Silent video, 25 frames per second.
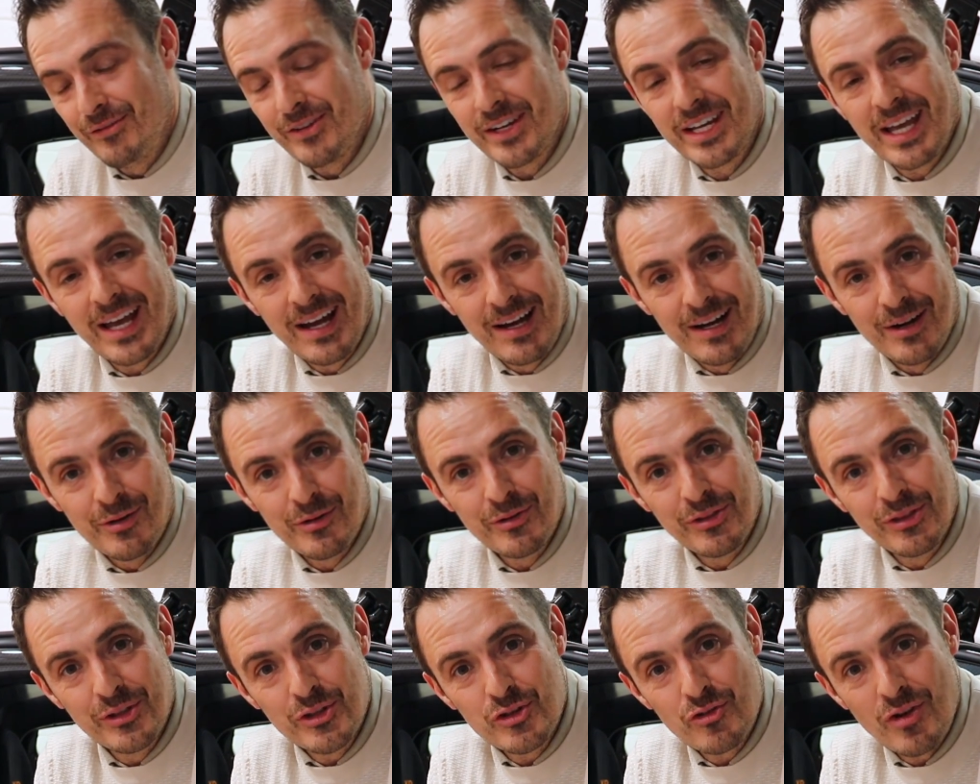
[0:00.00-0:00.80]
a car
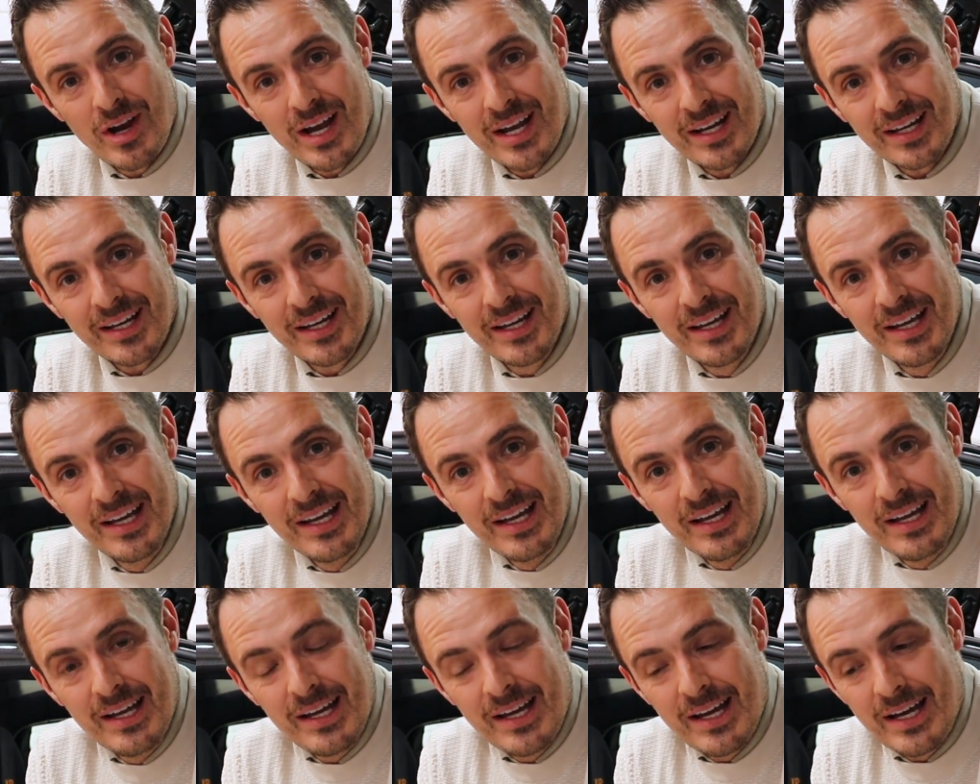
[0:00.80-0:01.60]
on the track.
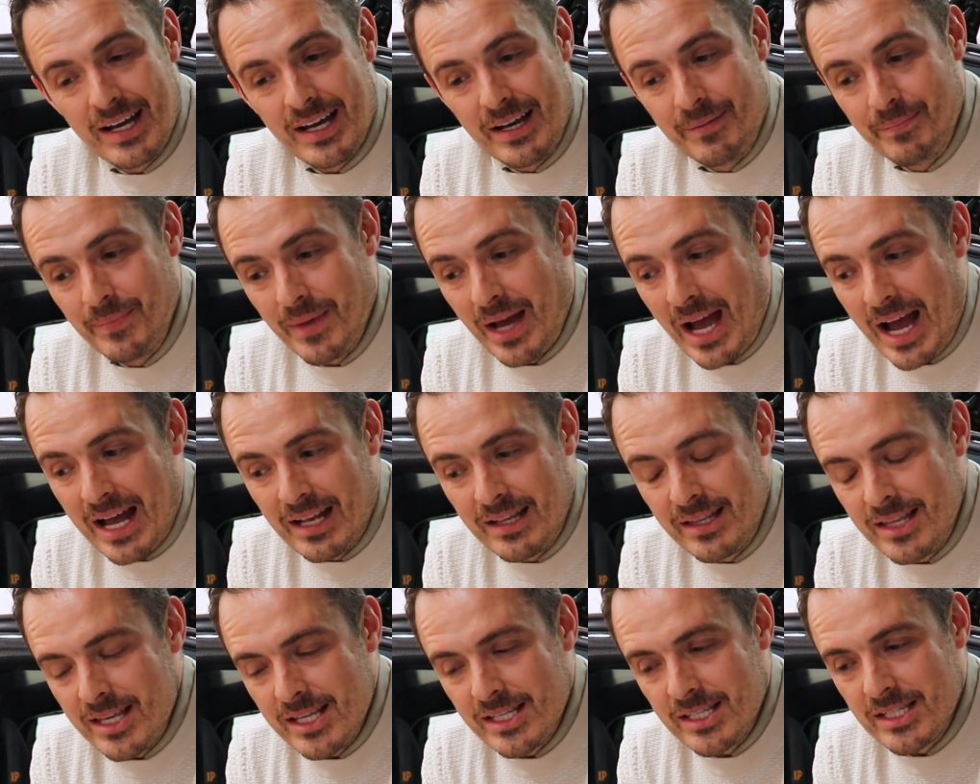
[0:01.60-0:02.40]

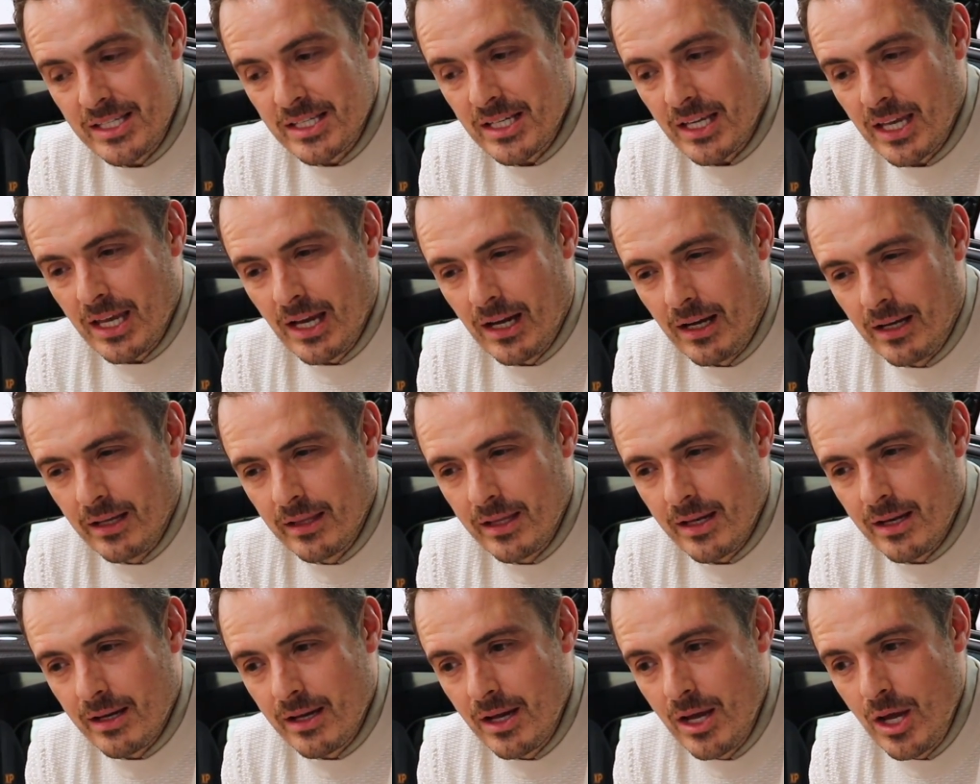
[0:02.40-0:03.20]
And this is a car
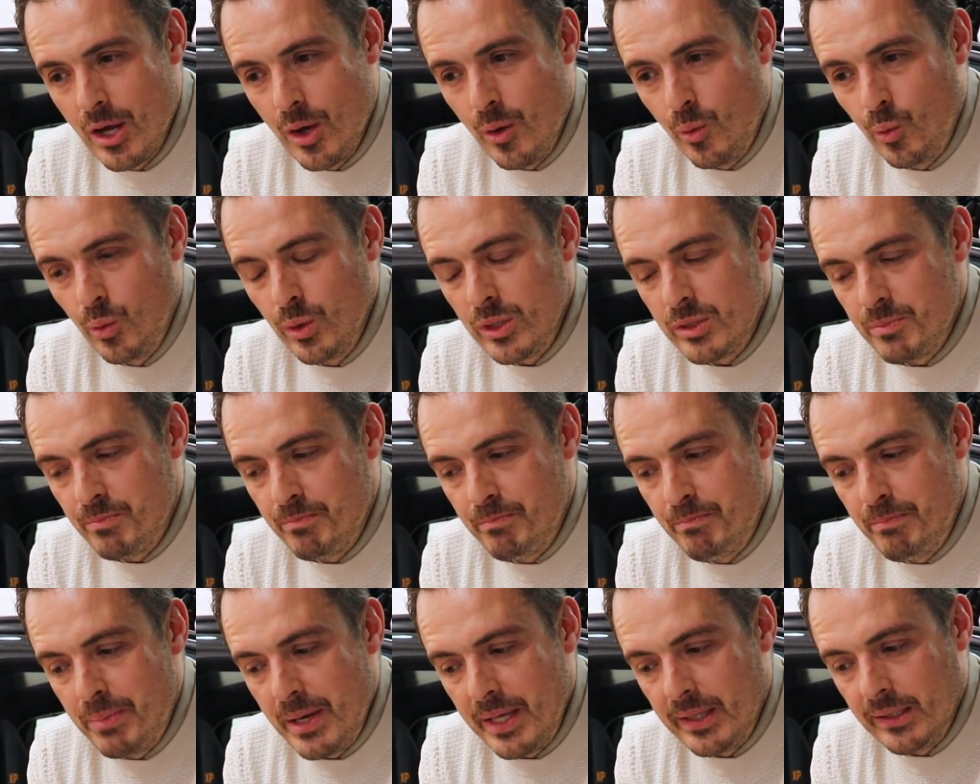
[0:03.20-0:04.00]
that was
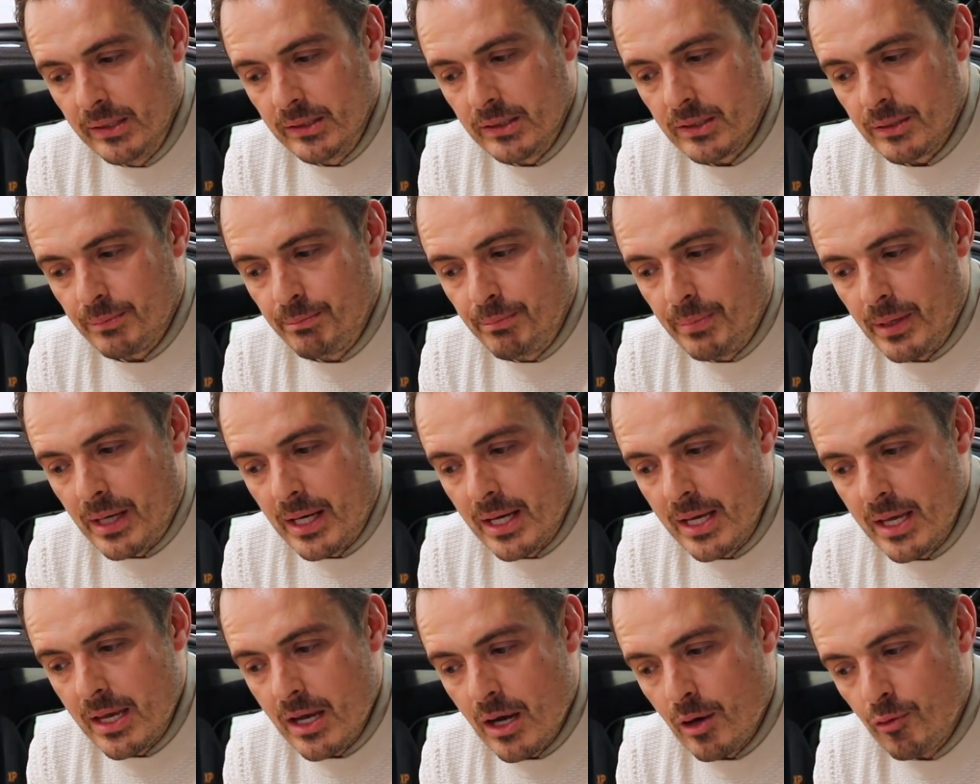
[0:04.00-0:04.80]
built
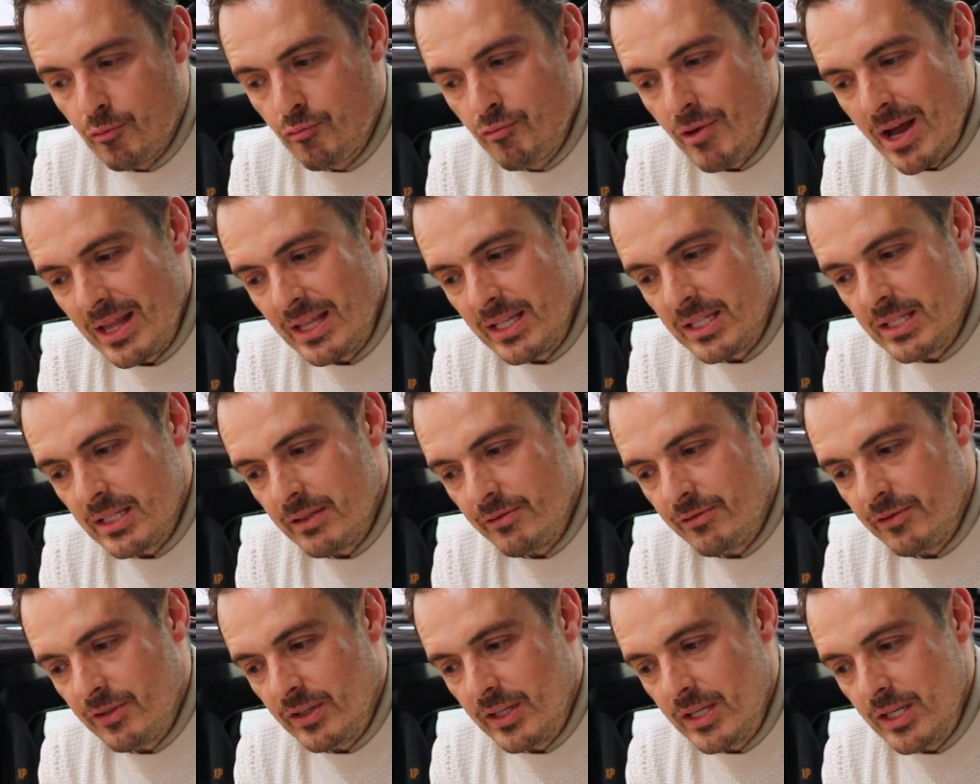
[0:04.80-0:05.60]
by a
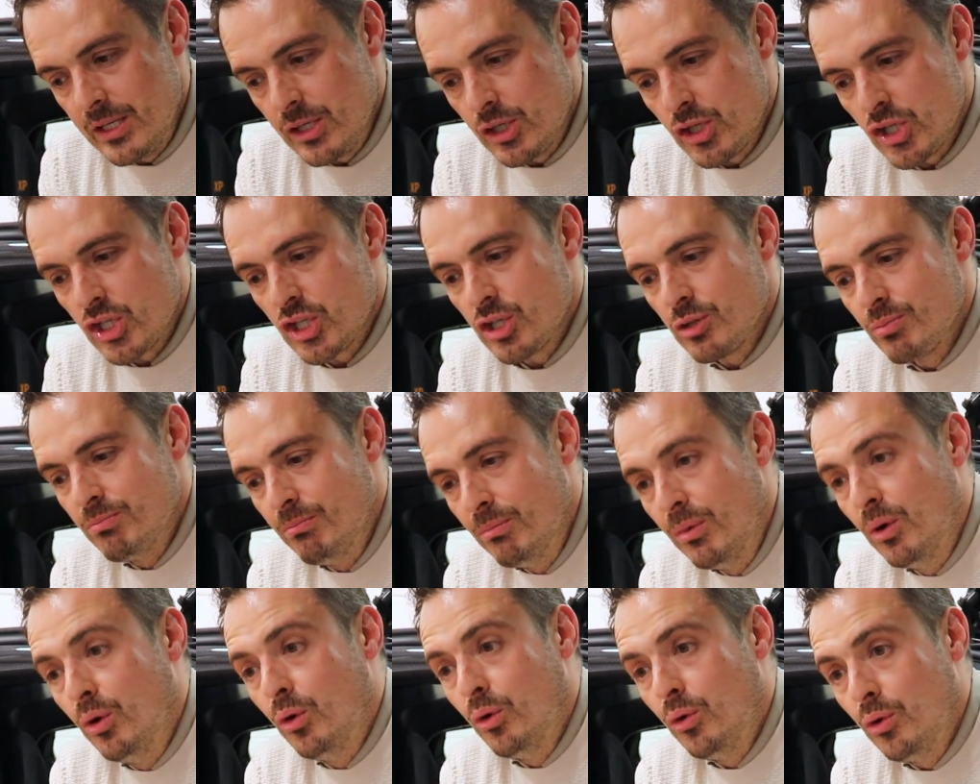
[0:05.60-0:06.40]
relatively
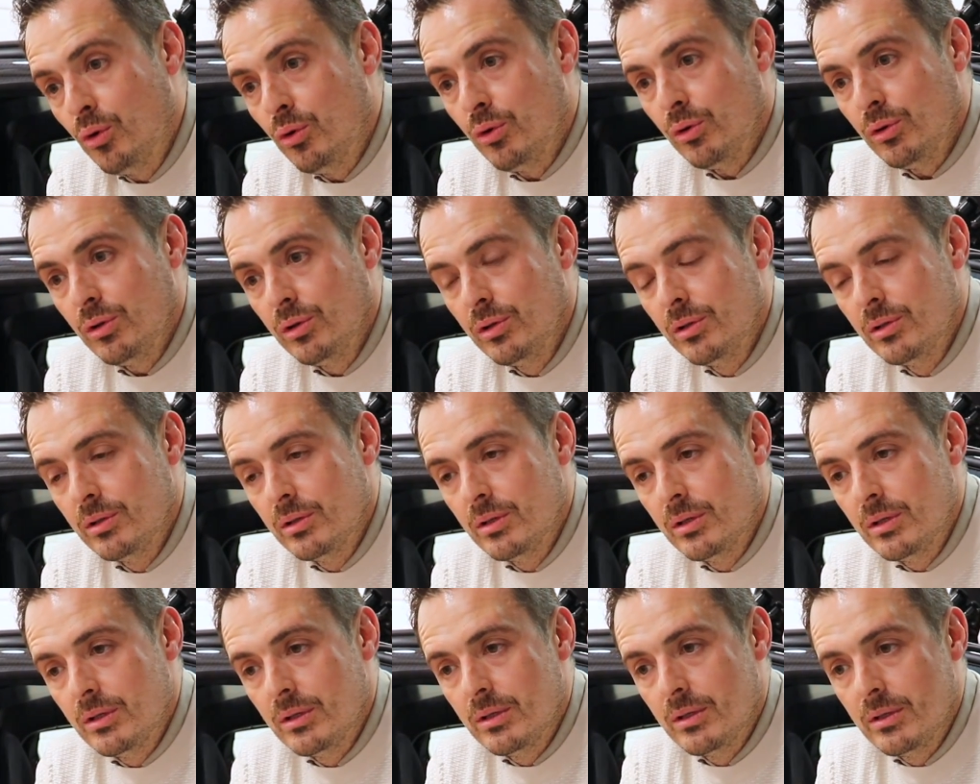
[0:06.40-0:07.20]
small
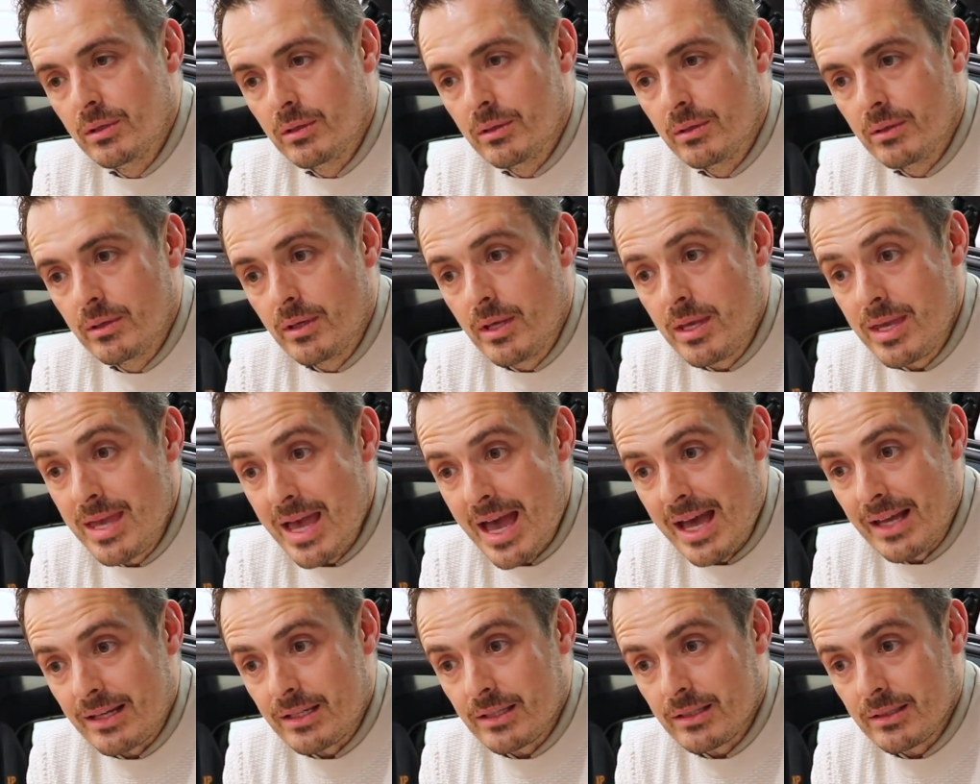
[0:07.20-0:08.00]

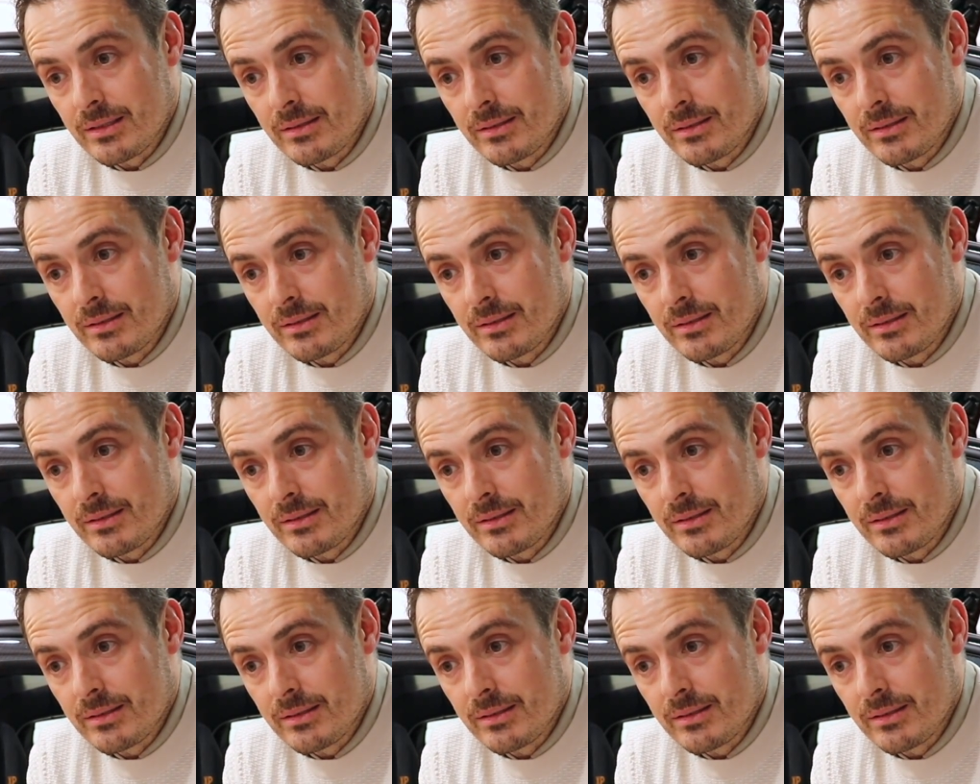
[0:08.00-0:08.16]
yet